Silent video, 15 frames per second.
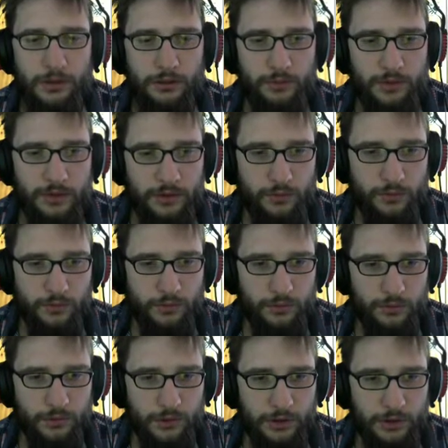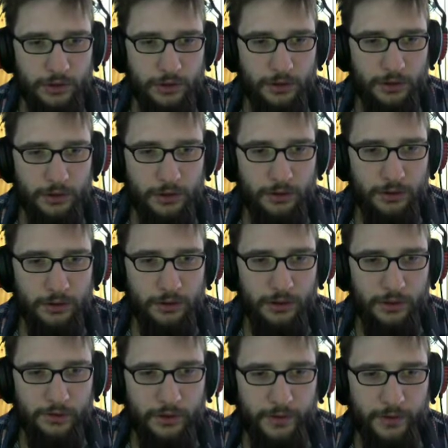with you. Uh, have
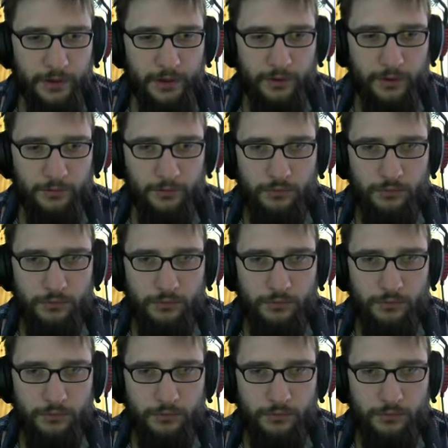a silver.